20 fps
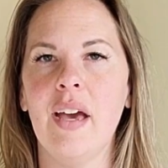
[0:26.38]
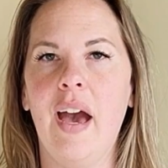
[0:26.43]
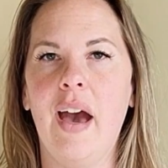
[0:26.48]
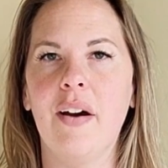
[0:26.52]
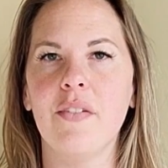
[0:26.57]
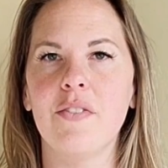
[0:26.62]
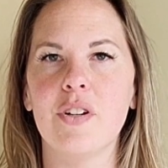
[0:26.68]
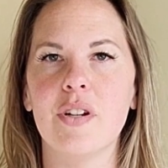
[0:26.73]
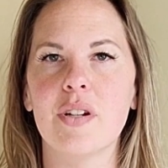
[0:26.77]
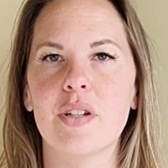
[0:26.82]

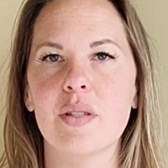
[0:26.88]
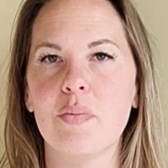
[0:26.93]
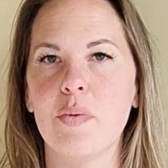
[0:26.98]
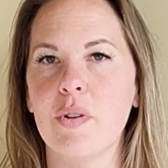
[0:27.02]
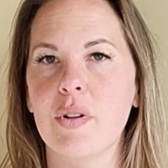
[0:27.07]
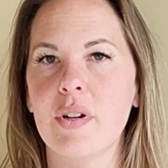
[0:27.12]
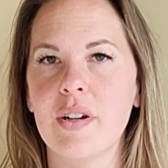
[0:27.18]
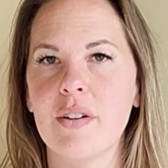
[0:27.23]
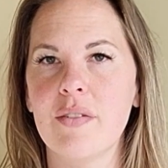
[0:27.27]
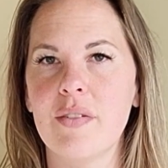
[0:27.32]
After
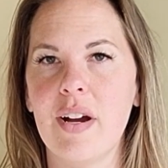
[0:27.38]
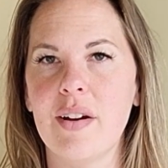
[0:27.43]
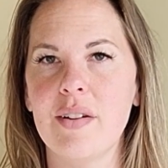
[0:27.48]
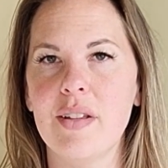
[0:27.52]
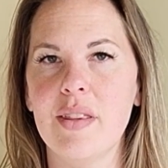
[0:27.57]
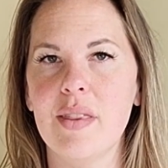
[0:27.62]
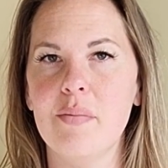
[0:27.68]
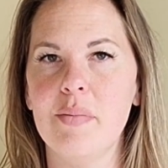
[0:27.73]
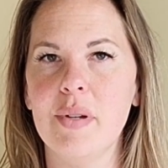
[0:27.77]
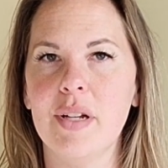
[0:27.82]
exploring around
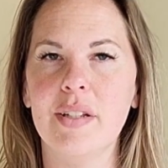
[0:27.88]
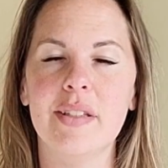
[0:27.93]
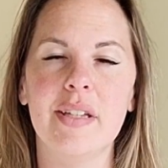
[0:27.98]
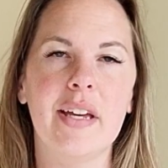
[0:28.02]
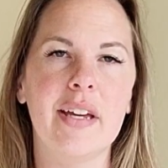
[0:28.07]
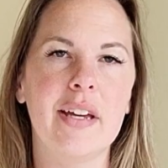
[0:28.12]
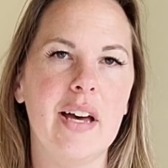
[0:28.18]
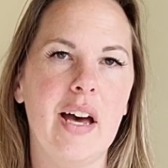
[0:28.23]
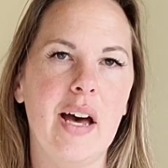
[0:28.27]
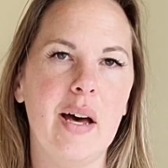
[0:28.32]
in the
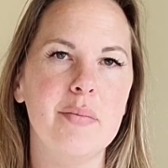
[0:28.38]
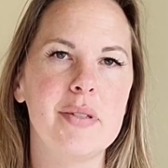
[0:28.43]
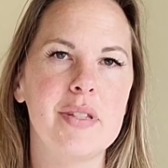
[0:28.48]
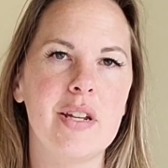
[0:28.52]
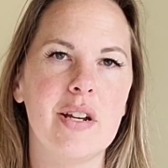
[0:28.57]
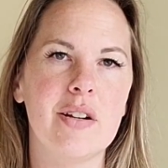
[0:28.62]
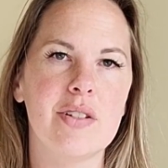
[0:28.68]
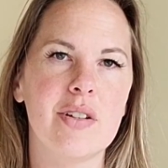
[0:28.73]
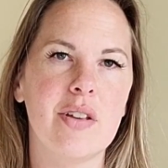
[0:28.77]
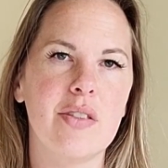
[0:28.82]
building,
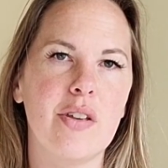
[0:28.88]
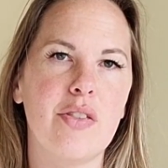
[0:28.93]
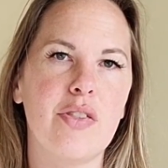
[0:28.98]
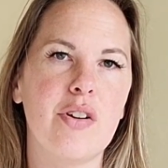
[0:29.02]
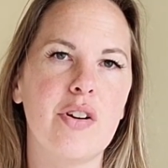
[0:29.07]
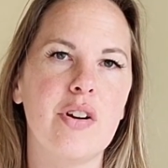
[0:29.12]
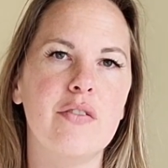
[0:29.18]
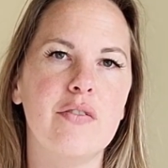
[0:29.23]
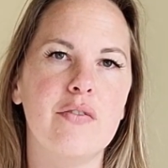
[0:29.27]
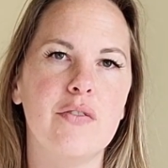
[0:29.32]
upstairs on the
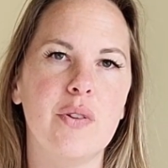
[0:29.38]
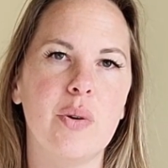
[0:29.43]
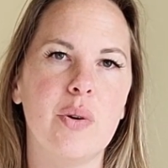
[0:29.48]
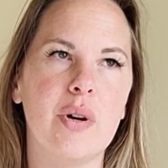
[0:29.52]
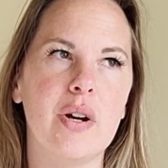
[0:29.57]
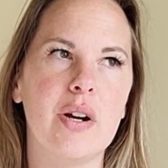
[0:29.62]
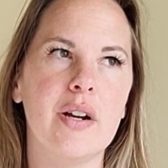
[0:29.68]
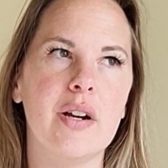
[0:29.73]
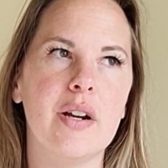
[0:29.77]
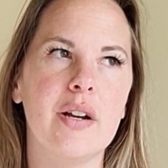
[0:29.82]
third
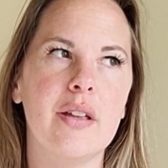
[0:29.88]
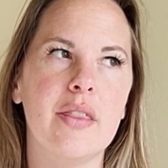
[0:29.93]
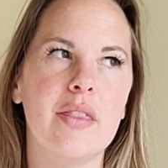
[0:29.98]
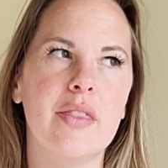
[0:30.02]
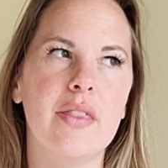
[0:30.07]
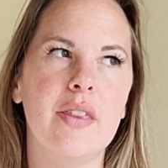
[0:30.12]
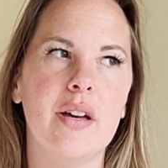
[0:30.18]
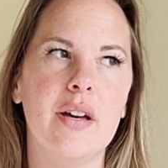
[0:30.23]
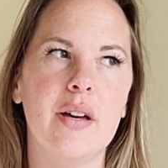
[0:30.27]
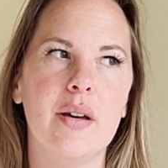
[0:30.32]
floor,
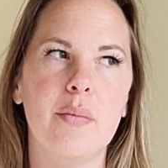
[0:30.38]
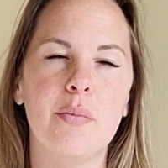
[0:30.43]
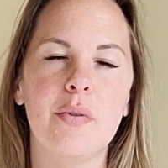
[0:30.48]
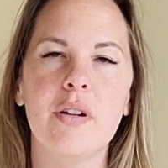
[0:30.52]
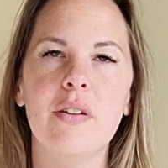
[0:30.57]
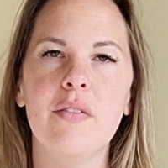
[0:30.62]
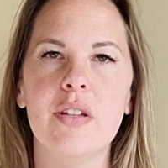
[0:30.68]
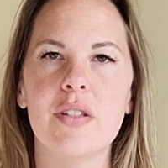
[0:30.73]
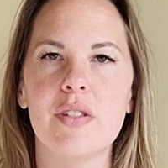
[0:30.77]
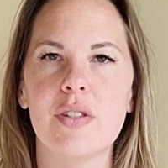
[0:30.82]
the
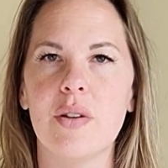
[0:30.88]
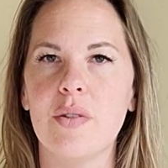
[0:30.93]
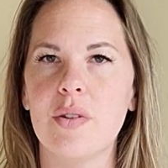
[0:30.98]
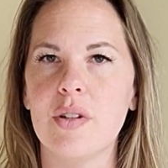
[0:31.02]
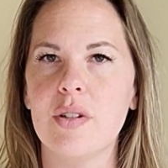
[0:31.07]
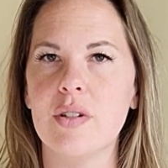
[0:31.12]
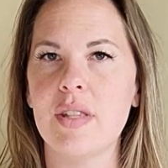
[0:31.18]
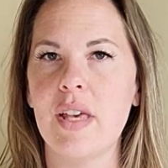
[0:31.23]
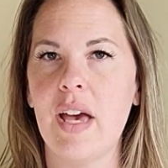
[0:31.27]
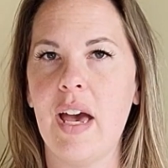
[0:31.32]
previous
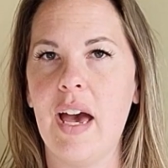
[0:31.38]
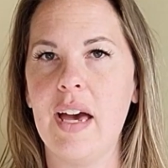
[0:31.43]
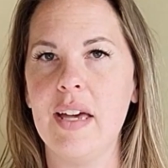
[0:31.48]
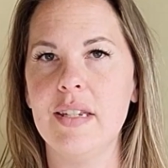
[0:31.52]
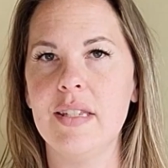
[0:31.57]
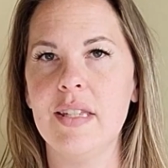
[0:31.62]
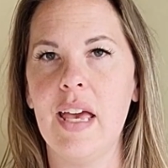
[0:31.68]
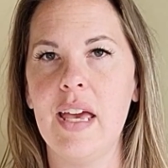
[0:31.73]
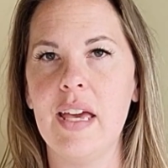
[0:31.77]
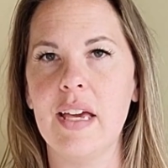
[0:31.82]
owners
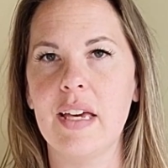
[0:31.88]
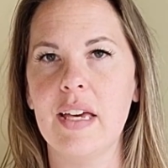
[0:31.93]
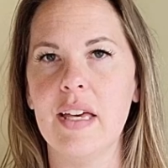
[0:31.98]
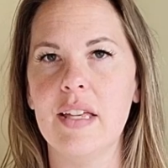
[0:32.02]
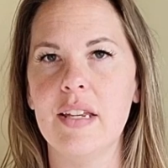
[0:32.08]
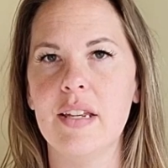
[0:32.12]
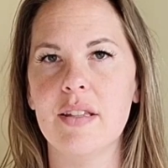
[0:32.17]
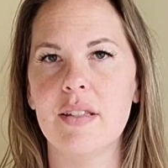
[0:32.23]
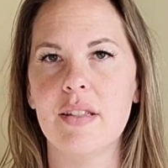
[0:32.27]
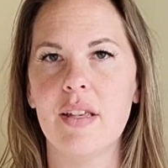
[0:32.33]
had
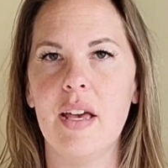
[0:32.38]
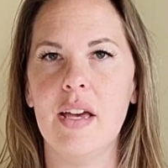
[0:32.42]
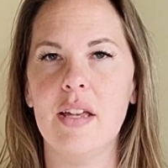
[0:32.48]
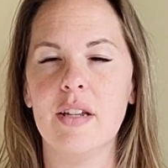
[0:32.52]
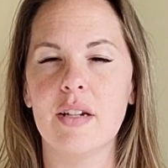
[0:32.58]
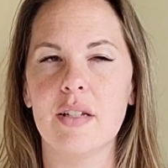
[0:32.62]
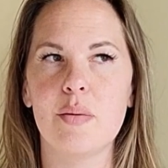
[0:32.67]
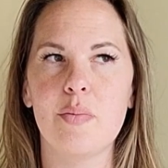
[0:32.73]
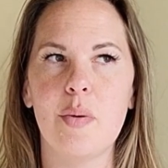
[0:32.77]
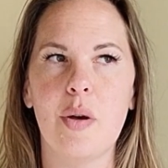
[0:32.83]
taken and
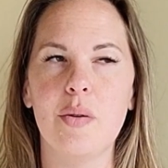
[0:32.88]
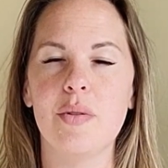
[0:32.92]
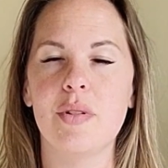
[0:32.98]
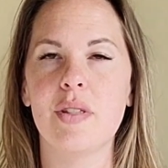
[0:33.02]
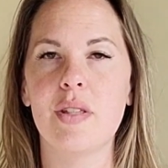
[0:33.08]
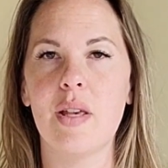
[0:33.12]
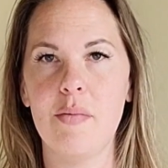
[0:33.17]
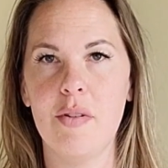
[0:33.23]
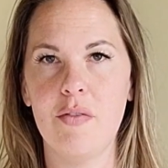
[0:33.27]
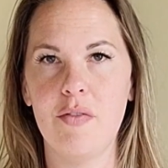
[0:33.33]
exposed
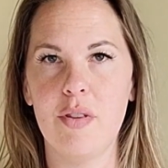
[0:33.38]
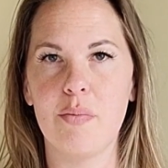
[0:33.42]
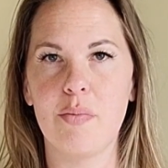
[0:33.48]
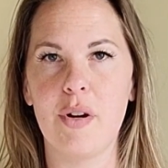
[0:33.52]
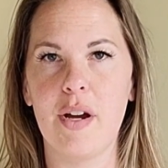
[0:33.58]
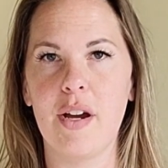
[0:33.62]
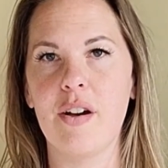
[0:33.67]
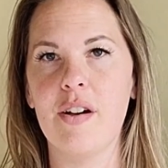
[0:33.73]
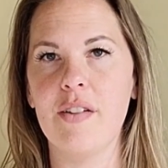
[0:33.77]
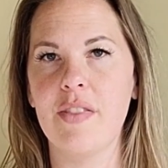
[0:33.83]
some of the
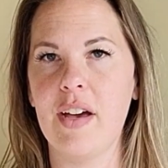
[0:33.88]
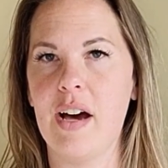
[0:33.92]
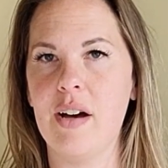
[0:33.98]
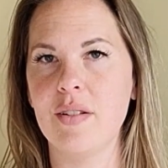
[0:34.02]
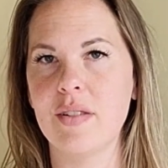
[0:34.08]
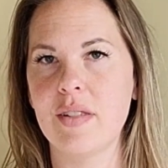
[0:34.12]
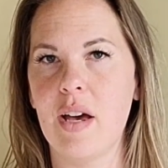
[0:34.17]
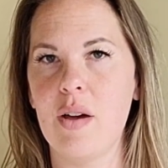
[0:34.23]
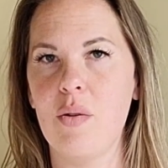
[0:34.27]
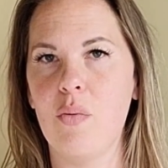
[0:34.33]
brick on the
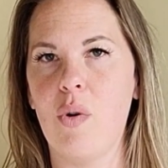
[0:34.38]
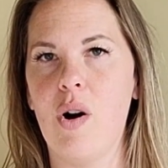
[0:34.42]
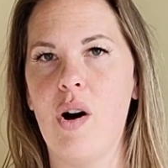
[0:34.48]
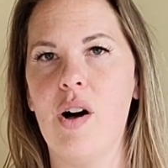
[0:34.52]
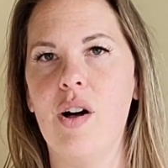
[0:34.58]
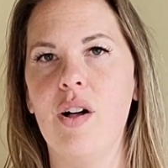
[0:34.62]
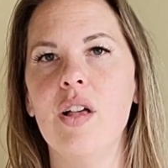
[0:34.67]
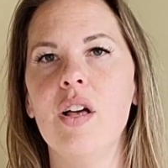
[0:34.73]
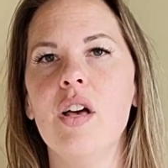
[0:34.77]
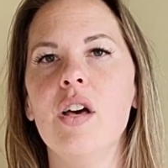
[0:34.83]
outside
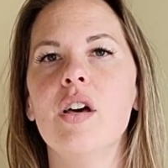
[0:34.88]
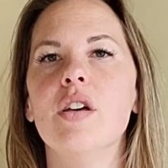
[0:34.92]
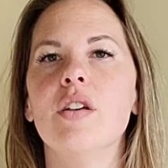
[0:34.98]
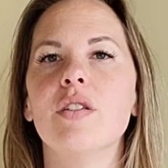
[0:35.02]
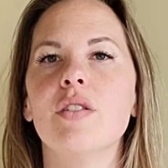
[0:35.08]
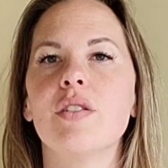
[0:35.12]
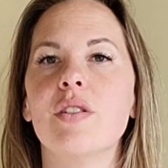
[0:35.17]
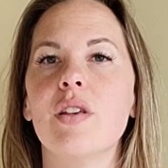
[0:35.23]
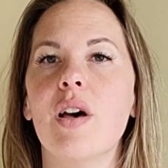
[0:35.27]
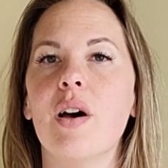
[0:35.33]
wall.
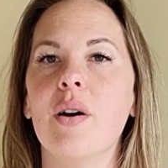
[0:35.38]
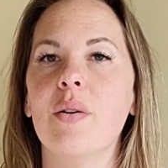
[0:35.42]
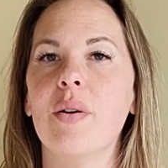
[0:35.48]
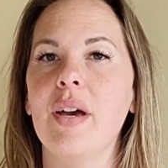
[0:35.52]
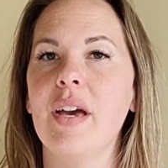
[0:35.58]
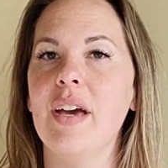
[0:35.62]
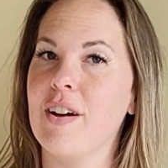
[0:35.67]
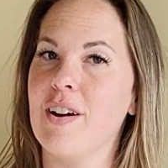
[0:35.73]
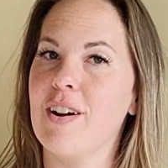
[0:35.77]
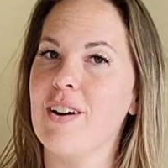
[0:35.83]
So
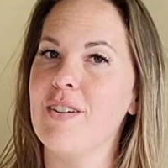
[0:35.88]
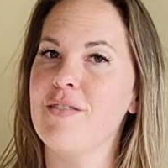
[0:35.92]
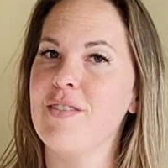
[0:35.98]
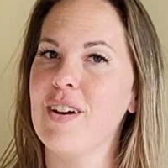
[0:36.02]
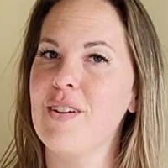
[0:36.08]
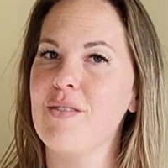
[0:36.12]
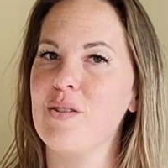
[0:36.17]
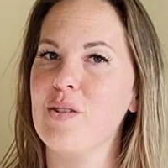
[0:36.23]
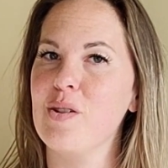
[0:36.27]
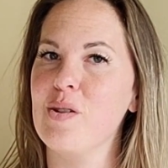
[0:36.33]
in our
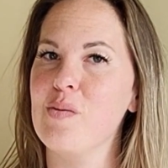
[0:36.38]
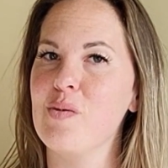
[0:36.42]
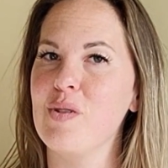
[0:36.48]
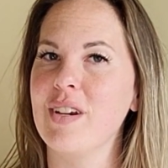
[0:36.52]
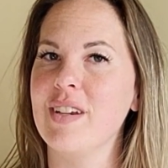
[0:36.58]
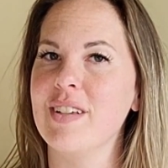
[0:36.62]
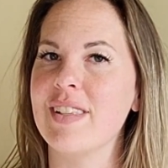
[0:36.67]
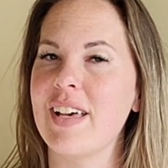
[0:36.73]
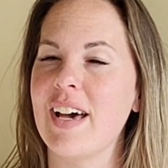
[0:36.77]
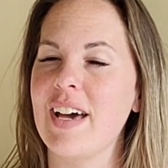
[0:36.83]
event room, we
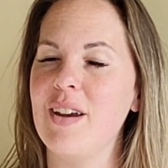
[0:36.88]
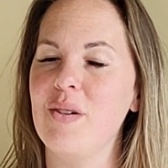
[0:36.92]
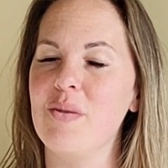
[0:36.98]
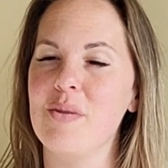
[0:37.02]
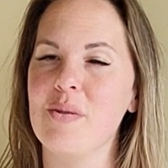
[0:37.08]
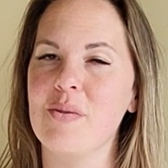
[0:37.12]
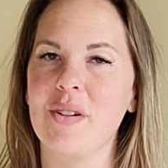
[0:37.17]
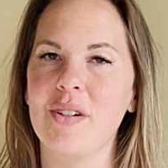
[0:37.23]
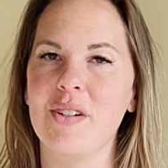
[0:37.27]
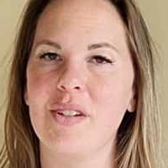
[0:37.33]
decided
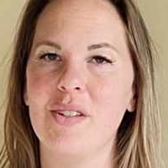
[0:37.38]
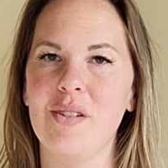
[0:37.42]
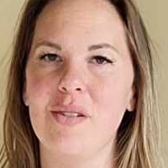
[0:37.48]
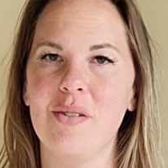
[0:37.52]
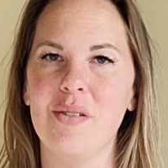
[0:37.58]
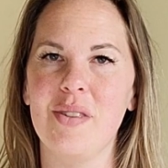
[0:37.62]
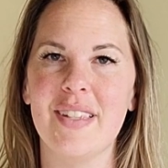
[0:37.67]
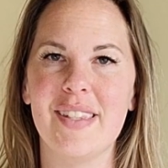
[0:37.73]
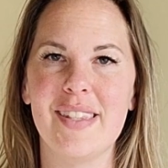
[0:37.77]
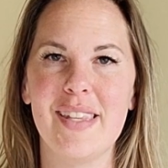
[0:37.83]
we wanted to
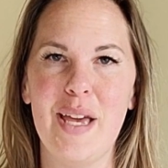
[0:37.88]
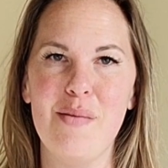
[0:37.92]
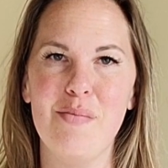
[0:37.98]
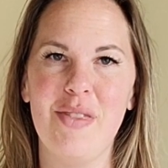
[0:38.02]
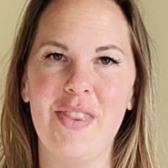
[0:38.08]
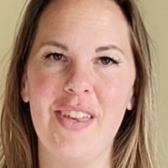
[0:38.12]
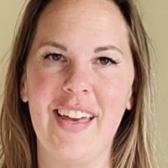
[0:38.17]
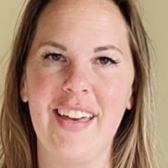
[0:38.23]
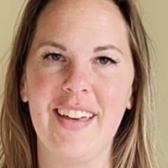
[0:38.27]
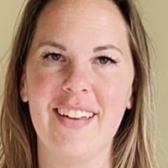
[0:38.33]
do the same
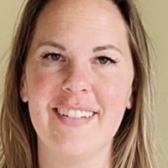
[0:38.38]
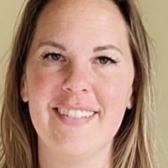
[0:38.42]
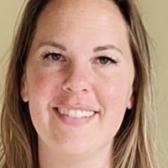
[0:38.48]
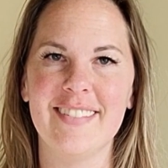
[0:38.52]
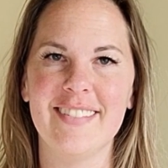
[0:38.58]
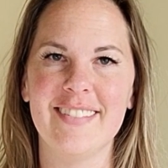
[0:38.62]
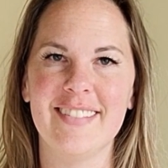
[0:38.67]
thing.